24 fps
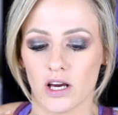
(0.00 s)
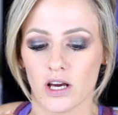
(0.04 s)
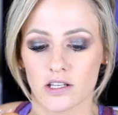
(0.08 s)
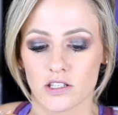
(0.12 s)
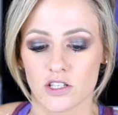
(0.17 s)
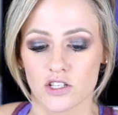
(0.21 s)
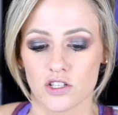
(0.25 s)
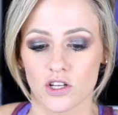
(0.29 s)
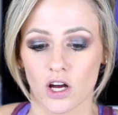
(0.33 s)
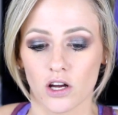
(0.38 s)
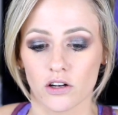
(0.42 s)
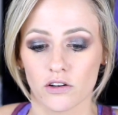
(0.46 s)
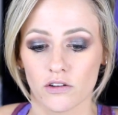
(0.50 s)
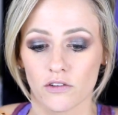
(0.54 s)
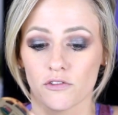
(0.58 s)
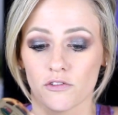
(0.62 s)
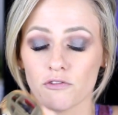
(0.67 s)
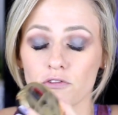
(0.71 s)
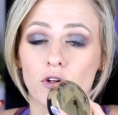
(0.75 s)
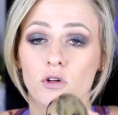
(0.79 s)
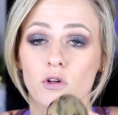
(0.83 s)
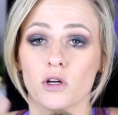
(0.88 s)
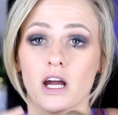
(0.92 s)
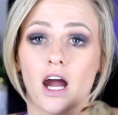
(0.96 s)
It's not
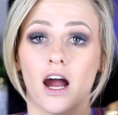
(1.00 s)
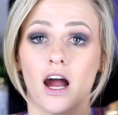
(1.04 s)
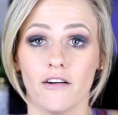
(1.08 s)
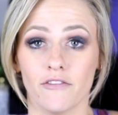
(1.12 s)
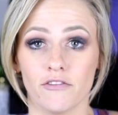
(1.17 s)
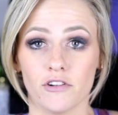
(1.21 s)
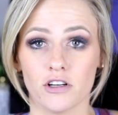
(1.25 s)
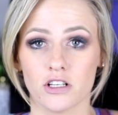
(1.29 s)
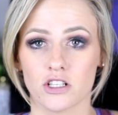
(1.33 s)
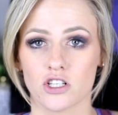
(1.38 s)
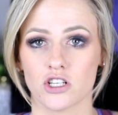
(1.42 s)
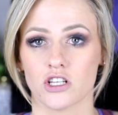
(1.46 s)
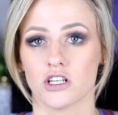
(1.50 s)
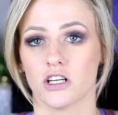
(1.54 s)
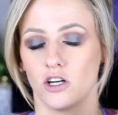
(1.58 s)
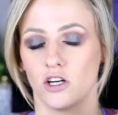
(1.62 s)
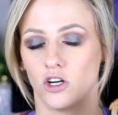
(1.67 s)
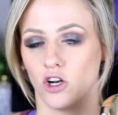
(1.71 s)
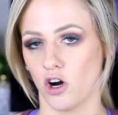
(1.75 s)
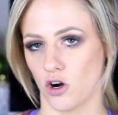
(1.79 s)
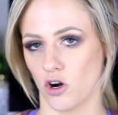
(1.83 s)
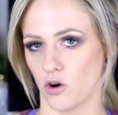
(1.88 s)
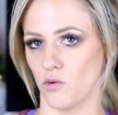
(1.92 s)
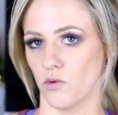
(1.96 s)
full coverage
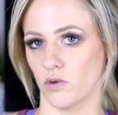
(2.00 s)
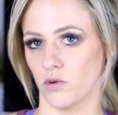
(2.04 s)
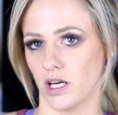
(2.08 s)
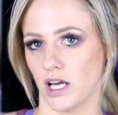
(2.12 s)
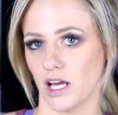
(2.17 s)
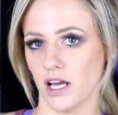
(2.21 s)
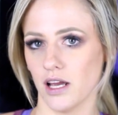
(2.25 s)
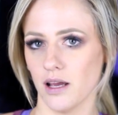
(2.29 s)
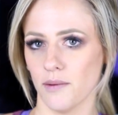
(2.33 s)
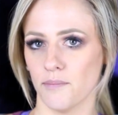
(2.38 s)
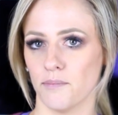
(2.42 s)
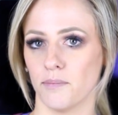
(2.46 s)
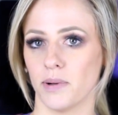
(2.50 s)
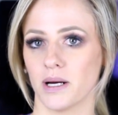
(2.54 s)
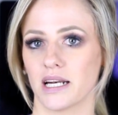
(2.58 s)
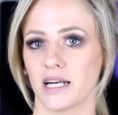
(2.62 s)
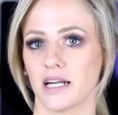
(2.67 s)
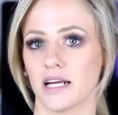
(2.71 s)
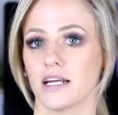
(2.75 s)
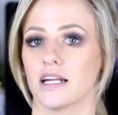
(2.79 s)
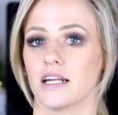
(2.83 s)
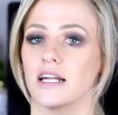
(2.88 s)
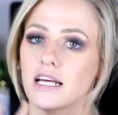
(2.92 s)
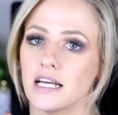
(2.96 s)
long wear,
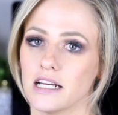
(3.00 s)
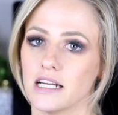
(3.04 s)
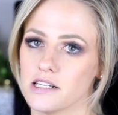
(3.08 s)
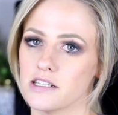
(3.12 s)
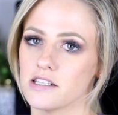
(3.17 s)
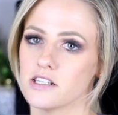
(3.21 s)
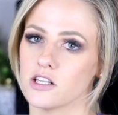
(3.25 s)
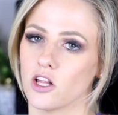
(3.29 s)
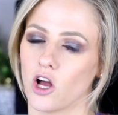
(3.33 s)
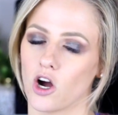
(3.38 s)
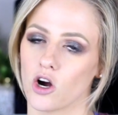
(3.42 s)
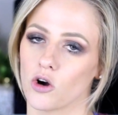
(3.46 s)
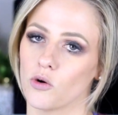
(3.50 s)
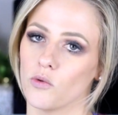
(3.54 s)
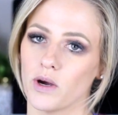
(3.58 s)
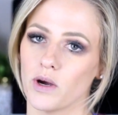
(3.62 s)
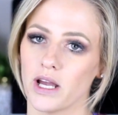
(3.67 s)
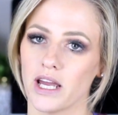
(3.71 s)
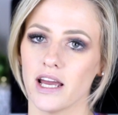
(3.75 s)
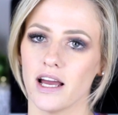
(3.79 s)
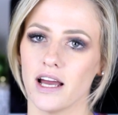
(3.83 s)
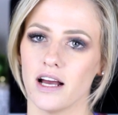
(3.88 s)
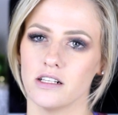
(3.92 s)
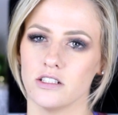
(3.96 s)
but it is long
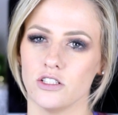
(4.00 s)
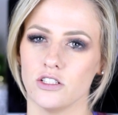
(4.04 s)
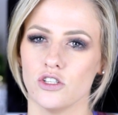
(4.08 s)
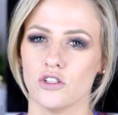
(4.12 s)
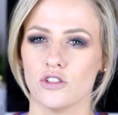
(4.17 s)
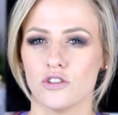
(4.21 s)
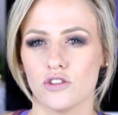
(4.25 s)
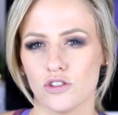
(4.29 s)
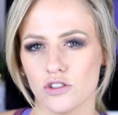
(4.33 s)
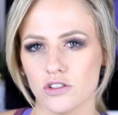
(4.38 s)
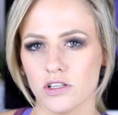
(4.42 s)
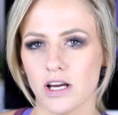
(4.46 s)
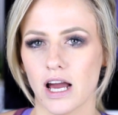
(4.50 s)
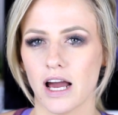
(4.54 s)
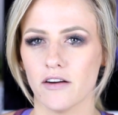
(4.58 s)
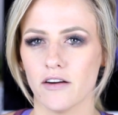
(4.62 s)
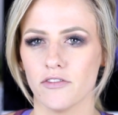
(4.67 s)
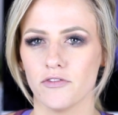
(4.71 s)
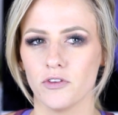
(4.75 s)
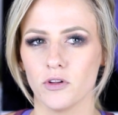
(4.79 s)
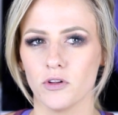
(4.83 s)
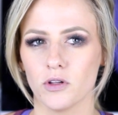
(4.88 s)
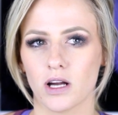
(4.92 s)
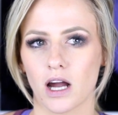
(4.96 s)
wear, and you do
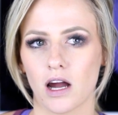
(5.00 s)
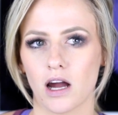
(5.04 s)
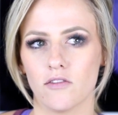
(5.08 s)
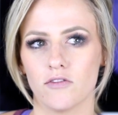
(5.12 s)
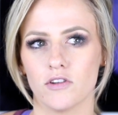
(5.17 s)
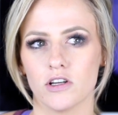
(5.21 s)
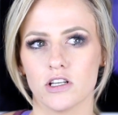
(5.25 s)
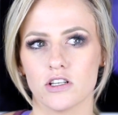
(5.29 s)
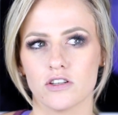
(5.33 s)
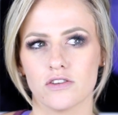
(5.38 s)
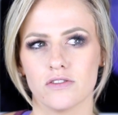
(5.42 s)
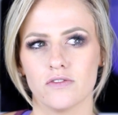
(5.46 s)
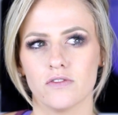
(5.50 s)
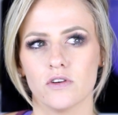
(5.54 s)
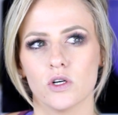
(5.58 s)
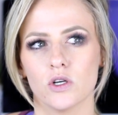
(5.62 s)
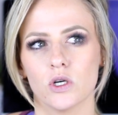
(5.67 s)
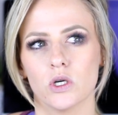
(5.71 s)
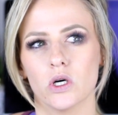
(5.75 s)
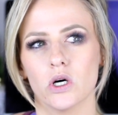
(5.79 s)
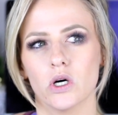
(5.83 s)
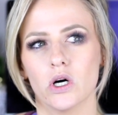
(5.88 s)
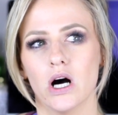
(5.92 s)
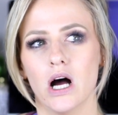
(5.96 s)
have full coverage
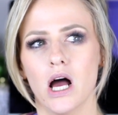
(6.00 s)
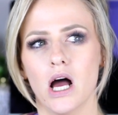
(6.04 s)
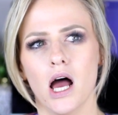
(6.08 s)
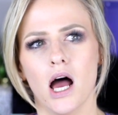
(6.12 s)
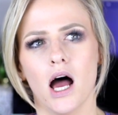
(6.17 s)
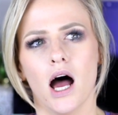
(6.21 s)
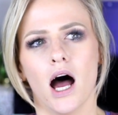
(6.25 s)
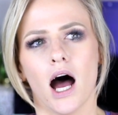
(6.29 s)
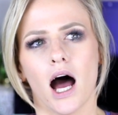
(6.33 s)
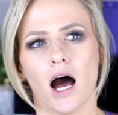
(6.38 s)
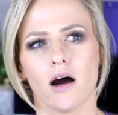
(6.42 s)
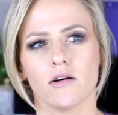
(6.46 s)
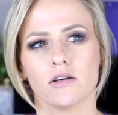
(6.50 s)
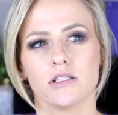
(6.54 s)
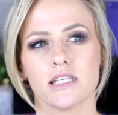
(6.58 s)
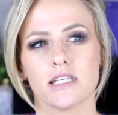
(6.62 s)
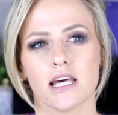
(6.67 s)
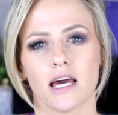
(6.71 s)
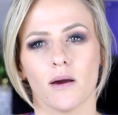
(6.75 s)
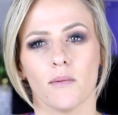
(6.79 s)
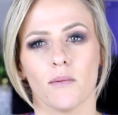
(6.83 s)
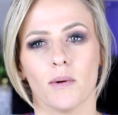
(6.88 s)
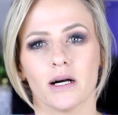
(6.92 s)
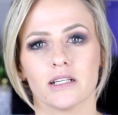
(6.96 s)
for, I would
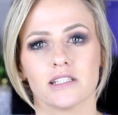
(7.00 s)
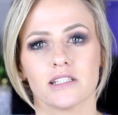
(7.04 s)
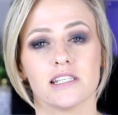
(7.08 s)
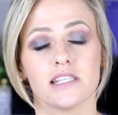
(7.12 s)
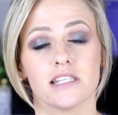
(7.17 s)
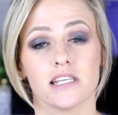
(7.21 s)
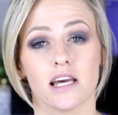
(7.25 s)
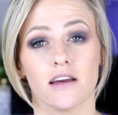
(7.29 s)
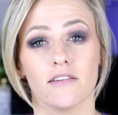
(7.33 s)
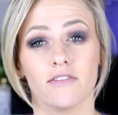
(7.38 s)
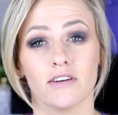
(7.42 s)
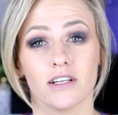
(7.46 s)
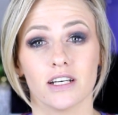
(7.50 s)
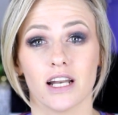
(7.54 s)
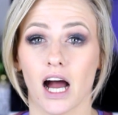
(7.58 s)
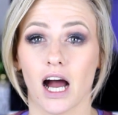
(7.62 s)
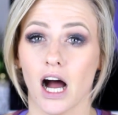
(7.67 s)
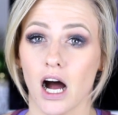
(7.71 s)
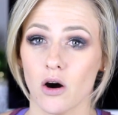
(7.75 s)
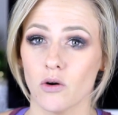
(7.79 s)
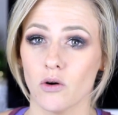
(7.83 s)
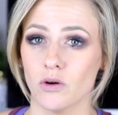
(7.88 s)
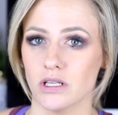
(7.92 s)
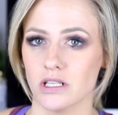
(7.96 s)
say, about 7
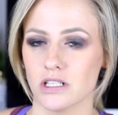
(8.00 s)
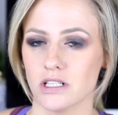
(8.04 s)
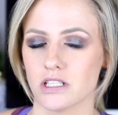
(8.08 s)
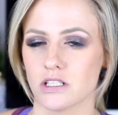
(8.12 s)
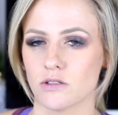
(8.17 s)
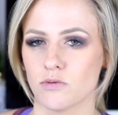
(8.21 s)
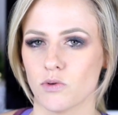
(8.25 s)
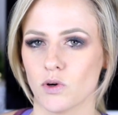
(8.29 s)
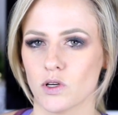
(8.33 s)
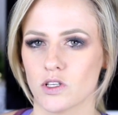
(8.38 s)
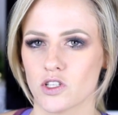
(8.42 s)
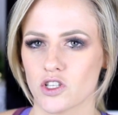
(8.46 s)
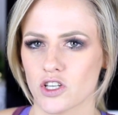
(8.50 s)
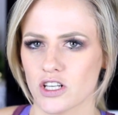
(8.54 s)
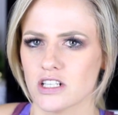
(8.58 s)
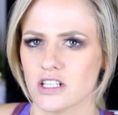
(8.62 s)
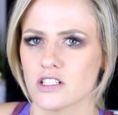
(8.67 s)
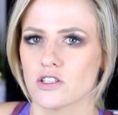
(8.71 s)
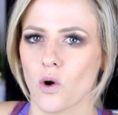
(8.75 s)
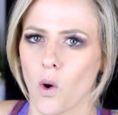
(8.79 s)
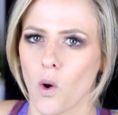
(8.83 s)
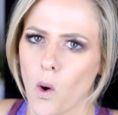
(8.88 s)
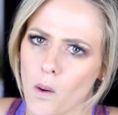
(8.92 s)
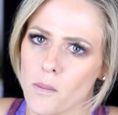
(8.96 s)
hours, which
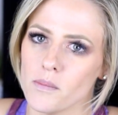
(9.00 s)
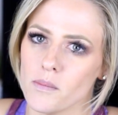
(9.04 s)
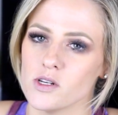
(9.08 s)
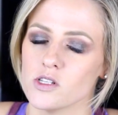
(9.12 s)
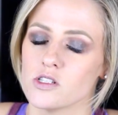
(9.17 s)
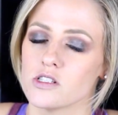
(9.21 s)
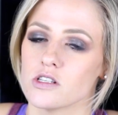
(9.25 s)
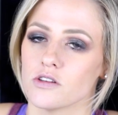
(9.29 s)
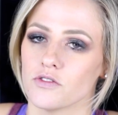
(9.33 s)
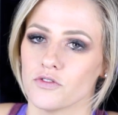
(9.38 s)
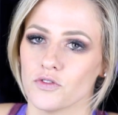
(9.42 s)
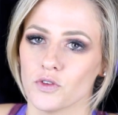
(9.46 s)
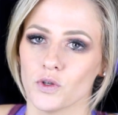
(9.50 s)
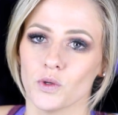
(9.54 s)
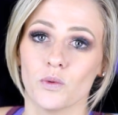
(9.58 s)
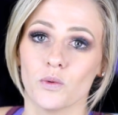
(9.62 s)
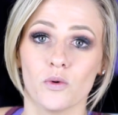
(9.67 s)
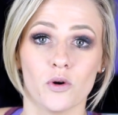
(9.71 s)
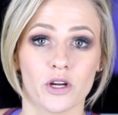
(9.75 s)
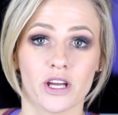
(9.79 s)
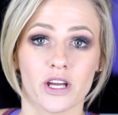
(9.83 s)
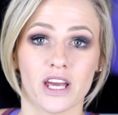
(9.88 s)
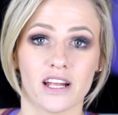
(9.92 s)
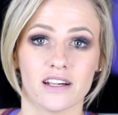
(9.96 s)
is almost a full
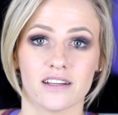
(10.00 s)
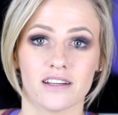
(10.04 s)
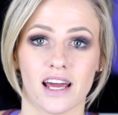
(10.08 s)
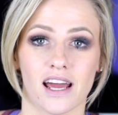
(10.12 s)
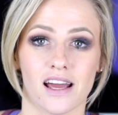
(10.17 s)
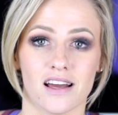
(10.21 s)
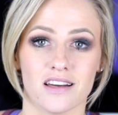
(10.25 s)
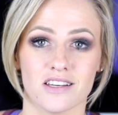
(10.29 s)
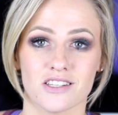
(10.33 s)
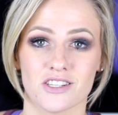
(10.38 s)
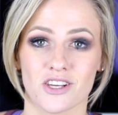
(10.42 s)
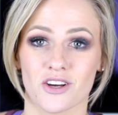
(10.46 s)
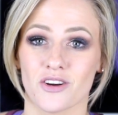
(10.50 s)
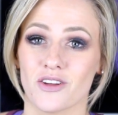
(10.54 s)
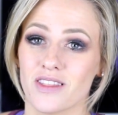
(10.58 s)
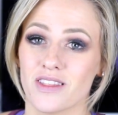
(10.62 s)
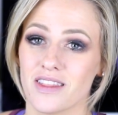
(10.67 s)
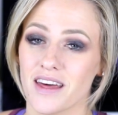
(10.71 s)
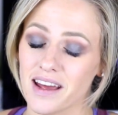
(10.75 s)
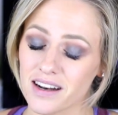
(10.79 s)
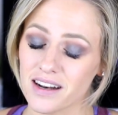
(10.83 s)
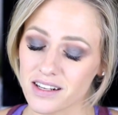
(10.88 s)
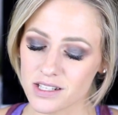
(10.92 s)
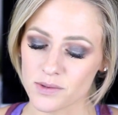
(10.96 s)
working day. So
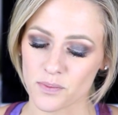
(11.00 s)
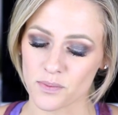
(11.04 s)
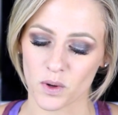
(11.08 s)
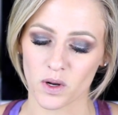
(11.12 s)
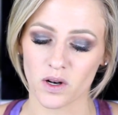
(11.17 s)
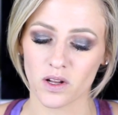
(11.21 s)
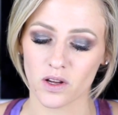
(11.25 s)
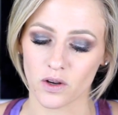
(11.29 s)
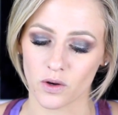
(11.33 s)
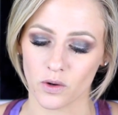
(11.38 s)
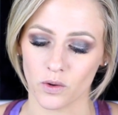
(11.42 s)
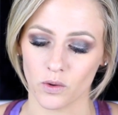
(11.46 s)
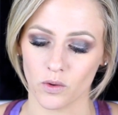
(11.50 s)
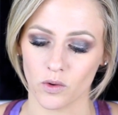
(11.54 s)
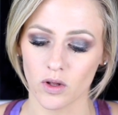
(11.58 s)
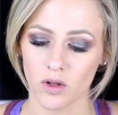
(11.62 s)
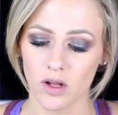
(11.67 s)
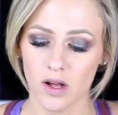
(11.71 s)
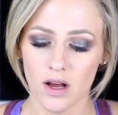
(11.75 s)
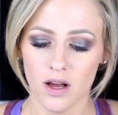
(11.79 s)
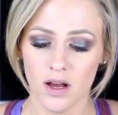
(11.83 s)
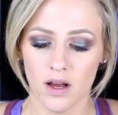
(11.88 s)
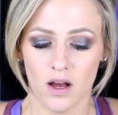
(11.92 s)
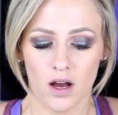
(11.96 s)
that is pretty cool.